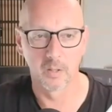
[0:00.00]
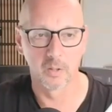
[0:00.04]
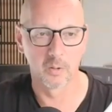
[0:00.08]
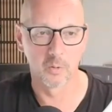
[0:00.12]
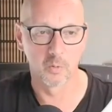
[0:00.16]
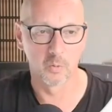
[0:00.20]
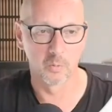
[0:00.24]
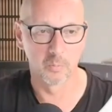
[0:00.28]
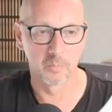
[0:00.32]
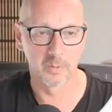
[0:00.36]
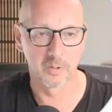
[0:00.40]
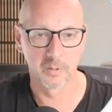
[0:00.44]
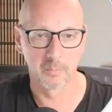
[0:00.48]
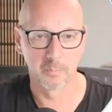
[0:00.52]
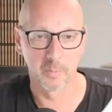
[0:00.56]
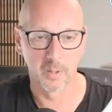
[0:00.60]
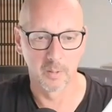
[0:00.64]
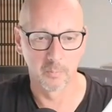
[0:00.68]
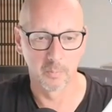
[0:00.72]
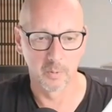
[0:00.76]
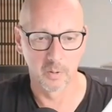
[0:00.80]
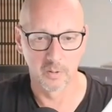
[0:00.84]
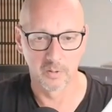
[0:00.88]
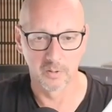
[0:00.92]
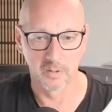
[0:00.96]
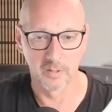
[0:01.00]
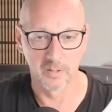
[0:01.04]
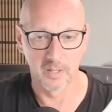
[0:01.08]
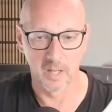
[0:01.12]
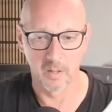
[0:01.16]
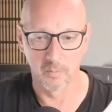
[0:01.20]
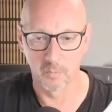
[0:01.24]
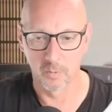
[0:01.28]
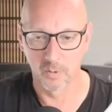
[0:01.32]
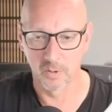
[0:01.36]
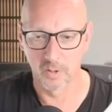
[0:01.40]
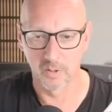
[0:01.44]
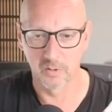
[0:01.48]
Oops, my apologies. I
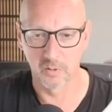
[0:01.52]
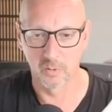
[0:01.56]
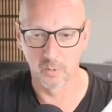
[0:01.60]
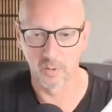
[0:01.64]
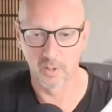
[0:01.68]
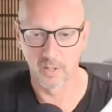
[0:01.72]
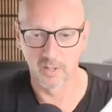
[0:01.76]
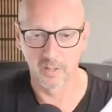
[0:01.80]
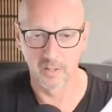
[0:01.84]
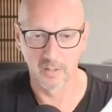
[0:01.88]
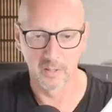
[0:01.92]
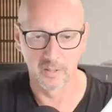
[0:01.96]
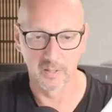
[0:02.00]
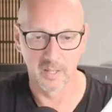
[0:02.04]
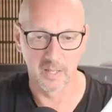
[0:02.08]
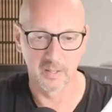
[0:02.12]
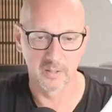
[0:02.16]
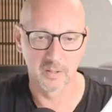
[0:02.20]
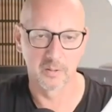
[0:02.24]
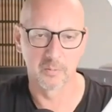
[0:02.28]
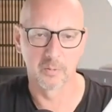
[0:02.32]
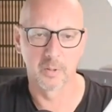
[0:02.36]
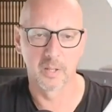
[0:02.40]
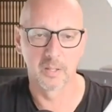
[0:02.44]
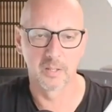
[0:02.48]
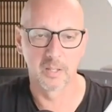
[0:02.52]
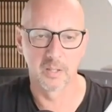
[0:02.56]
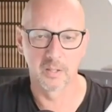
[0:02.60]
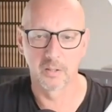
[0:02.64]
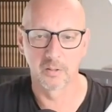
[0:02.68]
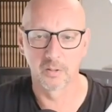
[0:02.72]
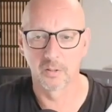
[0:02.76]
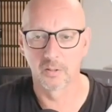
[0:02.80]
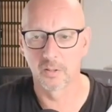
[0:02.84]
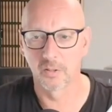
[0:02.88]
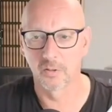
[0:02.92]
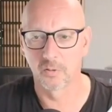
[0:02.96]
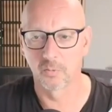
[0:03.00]
will just go ahead and attach it right here to
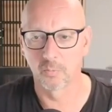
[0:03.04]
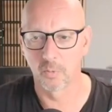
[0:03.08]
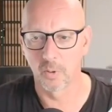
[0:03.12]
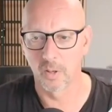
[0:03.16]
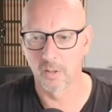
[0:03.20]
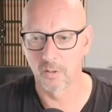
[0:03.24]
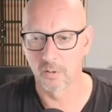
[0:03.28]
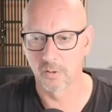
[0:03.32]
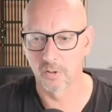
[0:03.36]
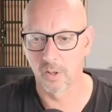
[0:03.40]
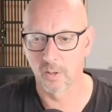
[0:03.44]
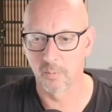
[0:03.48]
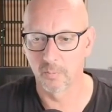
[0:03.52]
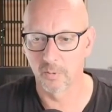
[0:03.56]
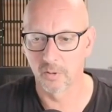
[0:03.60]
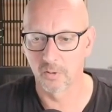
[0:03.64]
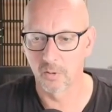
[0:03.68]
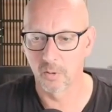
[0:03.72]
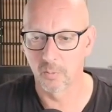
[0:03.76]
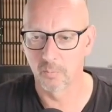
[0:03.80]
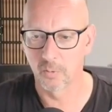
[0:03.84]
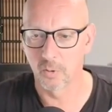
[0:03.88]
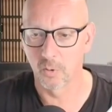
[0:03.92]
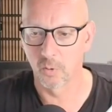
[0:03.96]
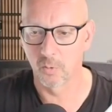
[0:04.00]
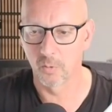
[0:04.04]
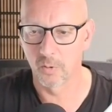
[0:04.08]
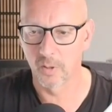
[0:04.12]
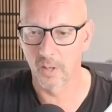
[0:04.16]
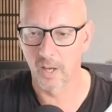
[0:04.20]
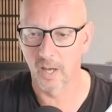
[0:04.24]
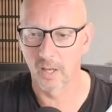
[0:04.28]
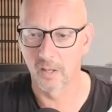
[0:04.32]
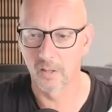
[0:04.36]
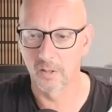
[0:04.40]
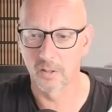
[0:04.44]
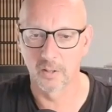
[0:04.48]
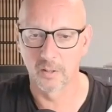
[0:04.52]
this run JavaScript code
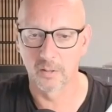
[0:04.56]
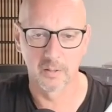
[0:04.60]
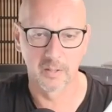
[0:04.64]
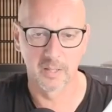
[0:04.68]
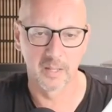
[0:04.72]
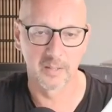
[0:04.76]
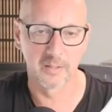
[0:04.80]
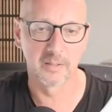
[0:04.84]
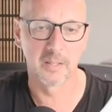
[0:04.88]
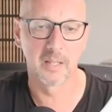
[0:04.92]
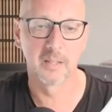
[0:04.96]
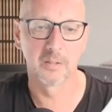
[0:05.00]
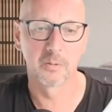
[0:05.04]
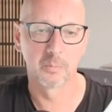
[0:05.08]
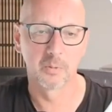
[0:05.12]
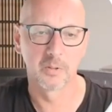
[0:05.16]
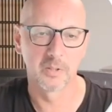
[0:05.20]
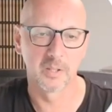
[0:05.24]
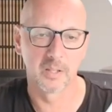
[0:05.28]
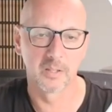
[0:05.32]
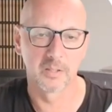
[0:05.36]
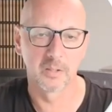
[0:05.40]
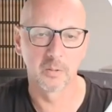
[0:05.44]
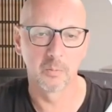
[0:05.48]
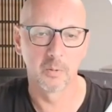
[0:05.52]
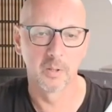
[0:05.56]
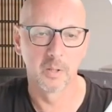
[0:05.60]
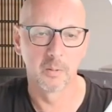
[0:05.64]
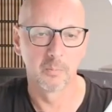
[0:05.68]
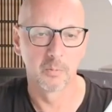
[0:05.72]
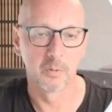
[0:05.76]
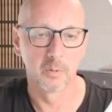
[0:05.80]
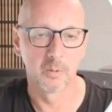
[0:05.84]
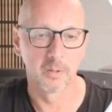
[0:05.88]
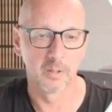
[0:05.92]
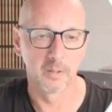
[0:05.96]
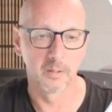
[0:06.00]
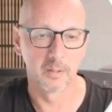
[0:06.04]
action. Yes, that's precisely what I'm
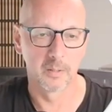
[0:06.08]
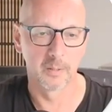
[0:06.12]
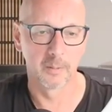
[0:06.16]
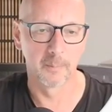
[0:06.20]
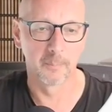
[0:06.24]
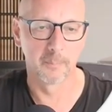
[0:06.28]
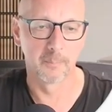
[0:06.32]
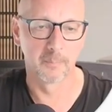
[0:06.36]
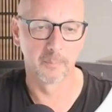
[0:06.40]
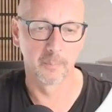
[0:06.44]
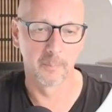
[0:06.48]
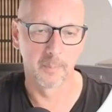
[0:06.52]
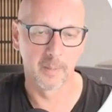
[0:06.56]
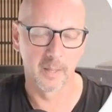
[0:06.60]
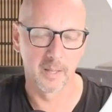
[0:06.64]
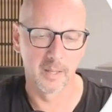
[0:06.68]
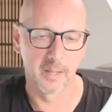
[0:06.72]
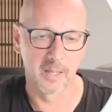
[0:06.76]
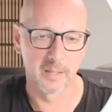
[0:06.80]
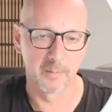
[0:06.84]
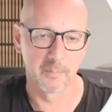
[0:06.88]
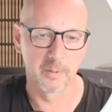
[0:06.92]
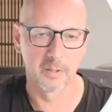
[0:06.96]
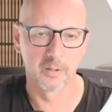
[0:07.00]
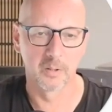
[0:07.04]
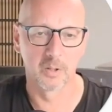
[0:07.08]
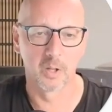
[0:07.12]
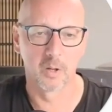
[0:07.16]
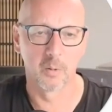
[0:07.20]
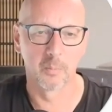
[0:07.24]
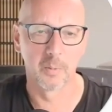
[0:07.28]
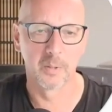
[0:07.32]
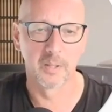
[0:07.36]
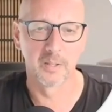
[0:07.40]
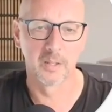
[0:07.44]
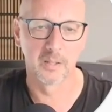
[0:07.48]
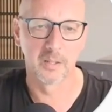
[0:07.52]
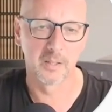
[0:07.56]
doing. It even
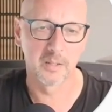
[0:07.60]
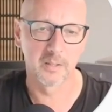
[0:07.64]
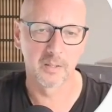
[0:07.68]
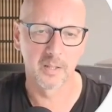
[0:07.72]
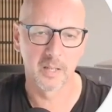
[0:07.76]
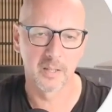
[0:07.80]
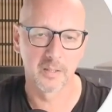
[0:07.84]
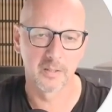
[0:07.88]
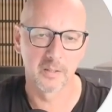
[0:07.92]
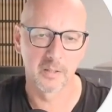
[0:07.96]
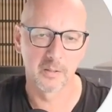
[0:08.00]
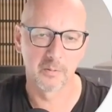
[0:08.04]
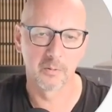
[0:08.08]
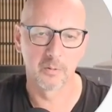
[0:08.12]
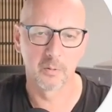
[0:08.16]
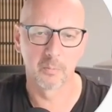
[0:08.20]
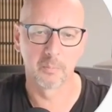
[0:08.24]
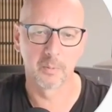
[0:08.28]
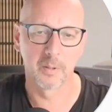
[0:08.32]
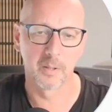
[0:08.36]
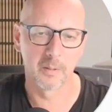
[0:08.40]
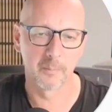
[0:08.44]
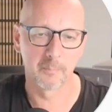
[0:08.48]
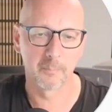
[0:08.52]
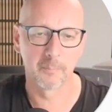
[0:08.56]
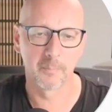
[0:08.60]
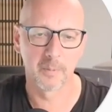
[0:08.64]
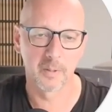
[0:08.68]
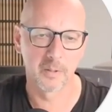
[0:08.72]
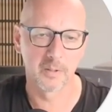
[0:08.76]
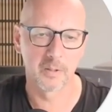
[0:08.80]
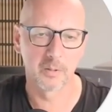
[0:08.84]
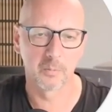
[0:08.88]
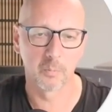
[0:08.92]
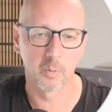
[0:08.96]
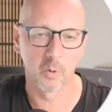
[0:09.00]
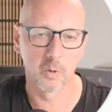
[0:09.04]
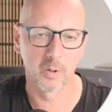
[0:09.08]
commented it nicely for me.
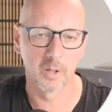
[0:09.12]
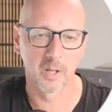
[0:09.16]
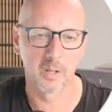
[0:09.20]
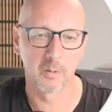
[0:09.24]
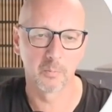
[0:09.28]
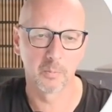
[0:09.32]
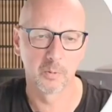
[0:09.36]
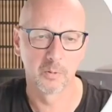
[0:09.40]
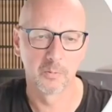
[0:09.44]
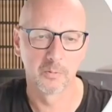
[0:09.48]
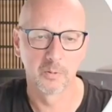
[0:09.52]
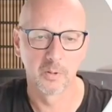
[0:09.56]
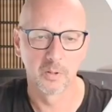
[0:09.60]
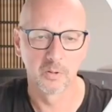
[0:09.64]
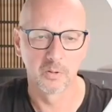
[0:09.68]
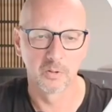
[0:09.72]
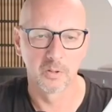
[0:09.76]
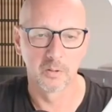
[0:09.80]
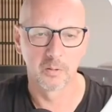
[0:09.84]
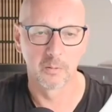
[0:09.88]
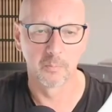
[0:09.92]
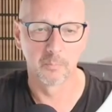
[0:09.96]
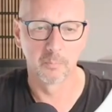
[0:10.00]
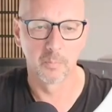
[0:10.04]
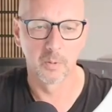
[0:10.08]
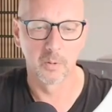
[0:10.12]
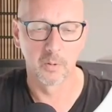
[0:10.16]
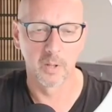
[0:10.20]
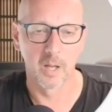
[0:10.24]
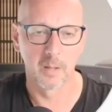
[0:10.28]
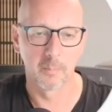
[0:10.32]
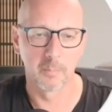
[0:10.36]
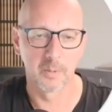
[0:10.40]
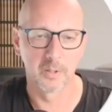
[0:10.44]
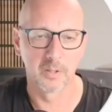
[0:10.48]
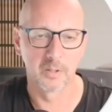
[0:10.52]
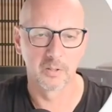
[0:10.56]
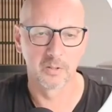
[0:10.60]
Small helper function,
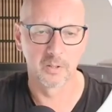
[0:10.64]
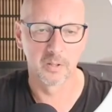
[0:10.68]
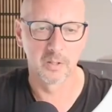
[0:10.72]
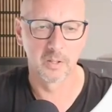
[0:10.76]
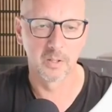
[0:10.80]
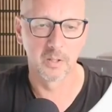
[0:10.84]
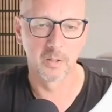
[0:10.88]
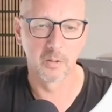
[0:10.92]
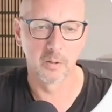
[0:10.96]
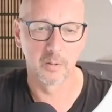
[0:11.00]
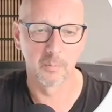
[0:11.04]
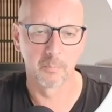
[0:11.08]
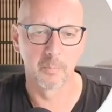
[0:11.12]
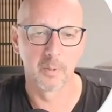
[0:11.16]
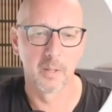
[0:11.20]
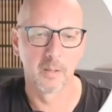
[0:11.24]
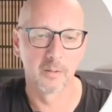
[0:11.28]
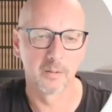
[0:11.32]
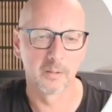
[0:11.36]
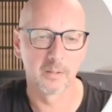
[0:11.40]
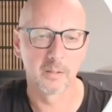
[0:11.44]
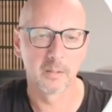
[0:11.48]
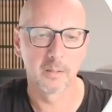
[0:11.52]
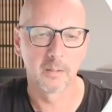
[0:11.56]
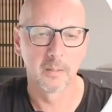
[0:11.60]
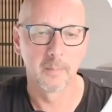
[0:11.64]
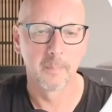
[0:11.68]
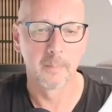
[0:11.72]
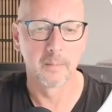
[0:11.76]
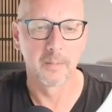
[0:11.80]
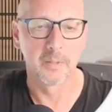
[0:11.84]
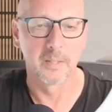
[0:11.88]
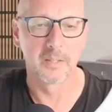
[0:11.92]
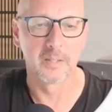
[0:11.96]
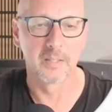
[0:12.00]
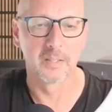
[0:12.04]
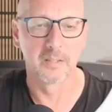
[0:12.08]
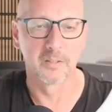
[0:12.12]
parameters are year and month.
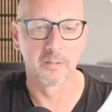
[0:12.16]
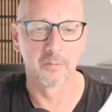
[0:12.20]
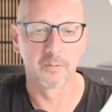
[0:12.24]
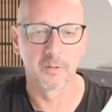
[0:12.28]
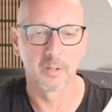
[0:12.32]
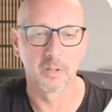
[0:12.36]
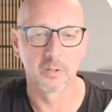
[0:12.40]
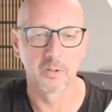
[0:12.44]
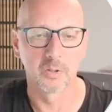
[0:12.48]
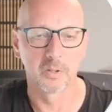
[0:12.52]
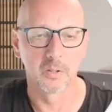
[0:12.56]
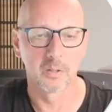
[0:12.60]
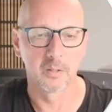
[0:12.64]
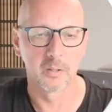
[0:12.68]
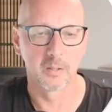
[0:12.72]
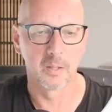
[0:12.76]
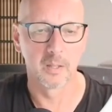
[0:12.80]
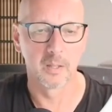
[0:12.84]
This is the function.